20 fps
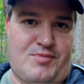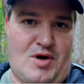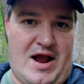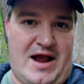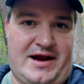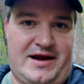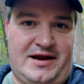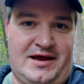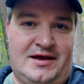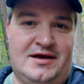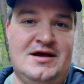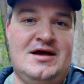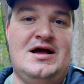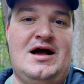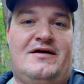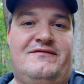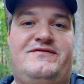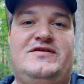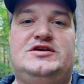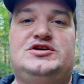bracketing,
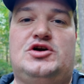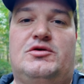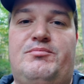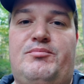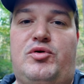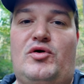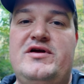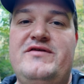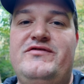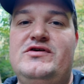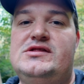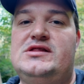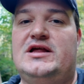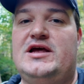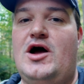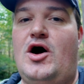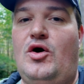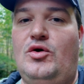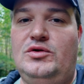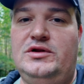a feature
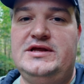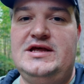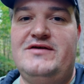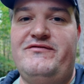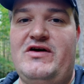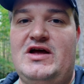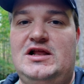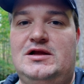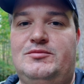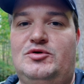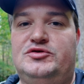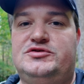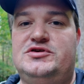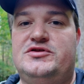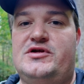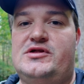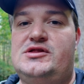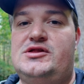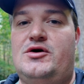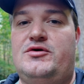previously only available
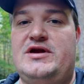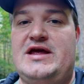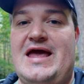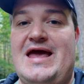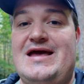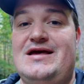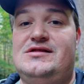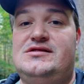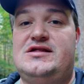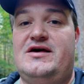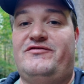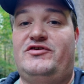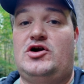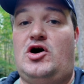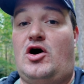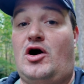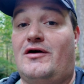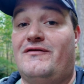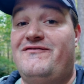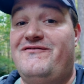to the Sony
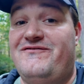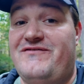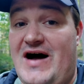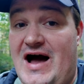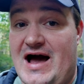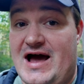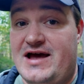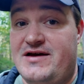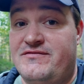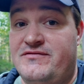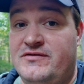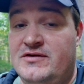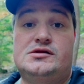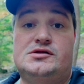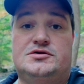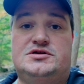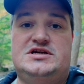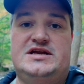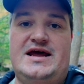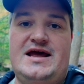A7R V.
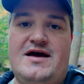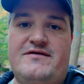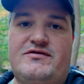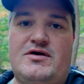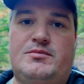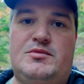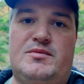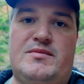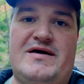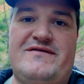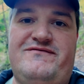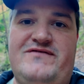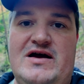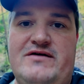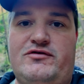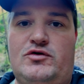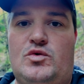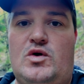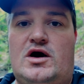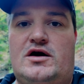So today I've come to my
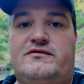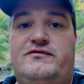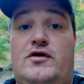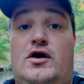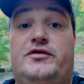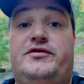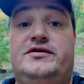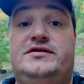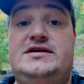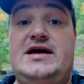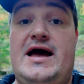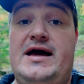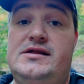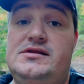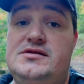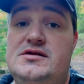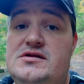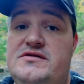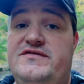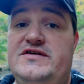favorite waterfall to
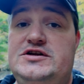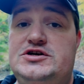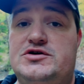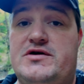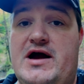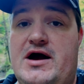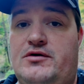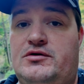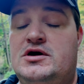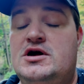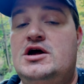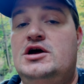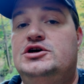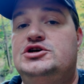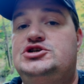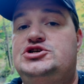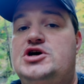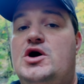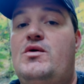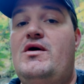test this feature out,
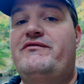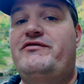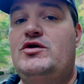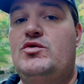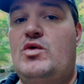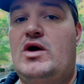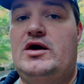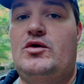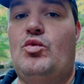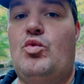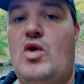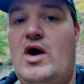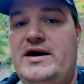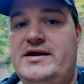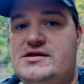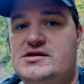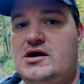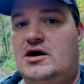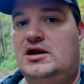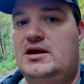show everyone what
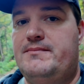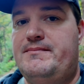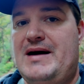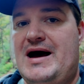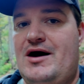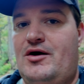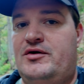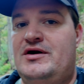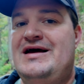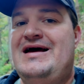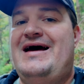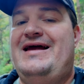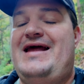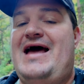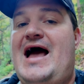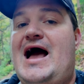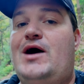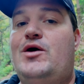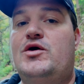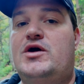it's all about, and
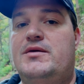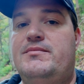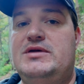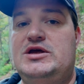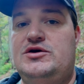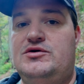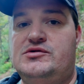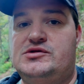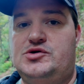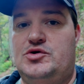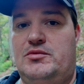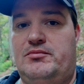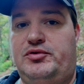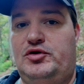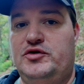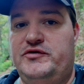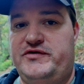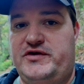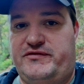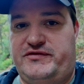how it can be used to
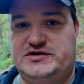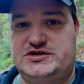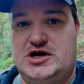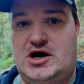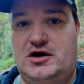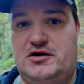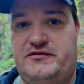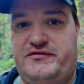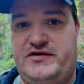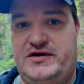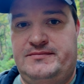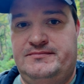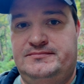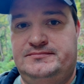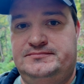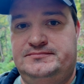improve your photography.